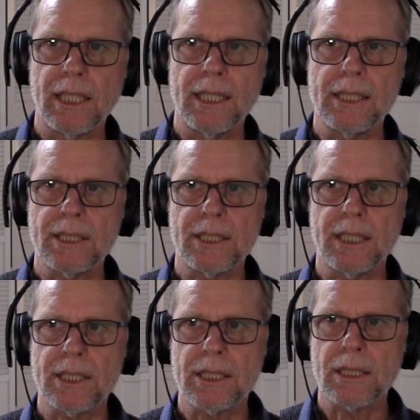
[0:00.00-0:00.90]
is
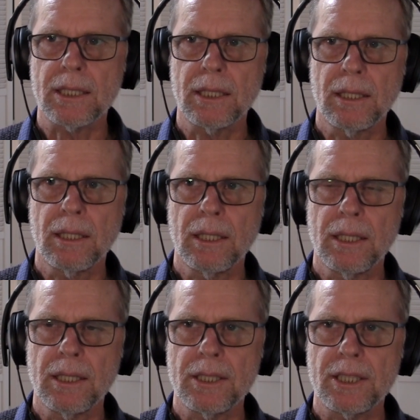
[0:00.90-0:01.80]
this
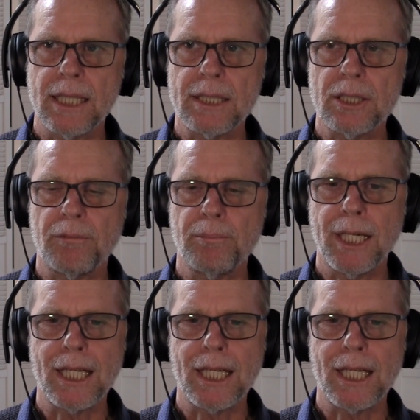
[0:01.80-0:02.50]
sense of